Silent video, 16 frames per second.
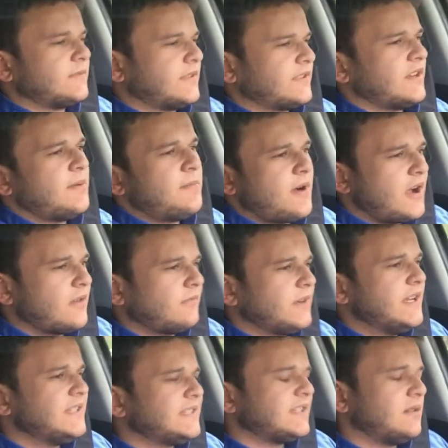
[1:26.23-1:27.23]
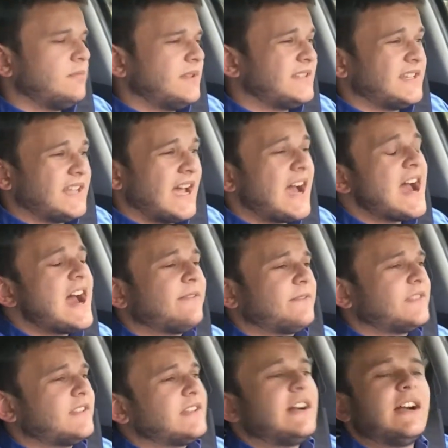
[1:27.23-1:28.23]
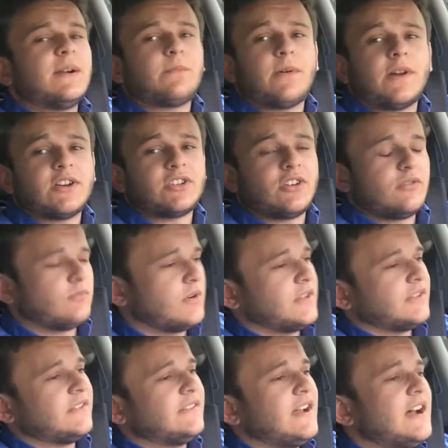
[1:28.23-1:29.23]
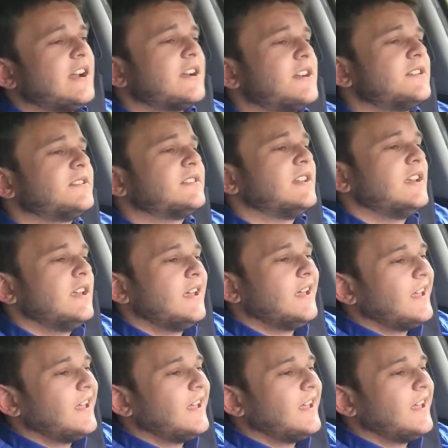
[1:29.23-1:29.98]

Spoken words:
for some odd reason I'm missing half of the tire pressure on one of the tires,